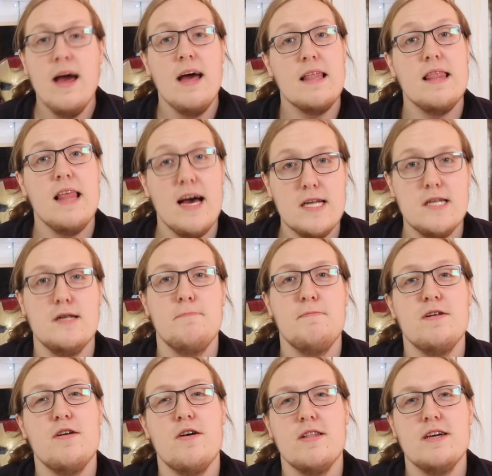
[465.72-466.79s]
Lastly
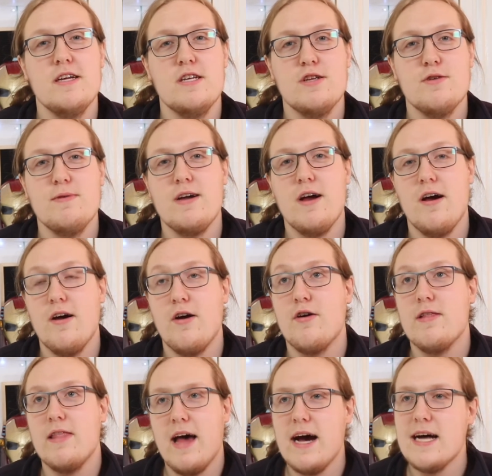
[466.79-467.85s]
but not least, so we got our
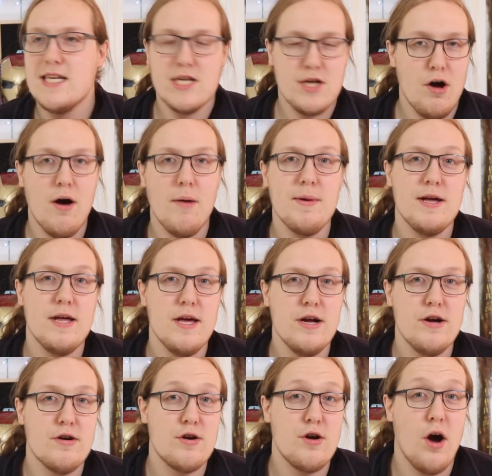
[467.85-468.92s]
last comic
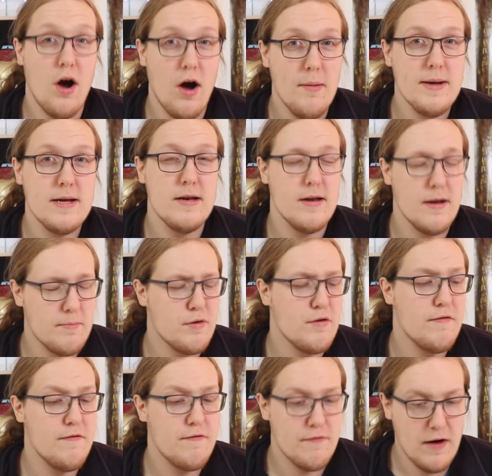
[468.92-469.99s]
here, comic number
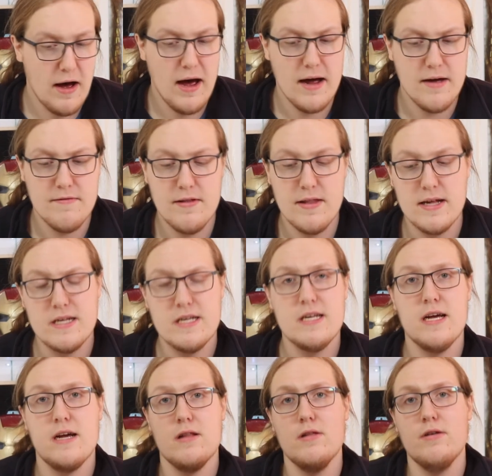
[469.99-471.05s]
5. Let's
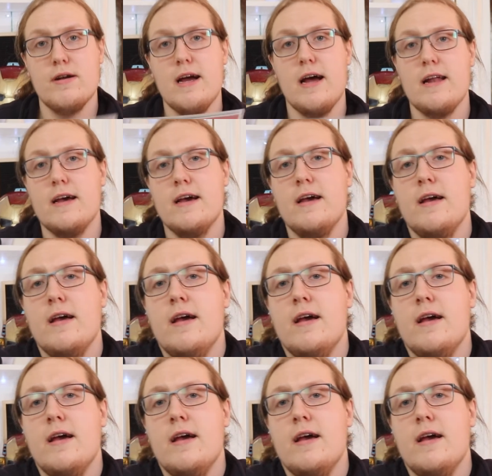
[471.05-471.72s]
take a look at it.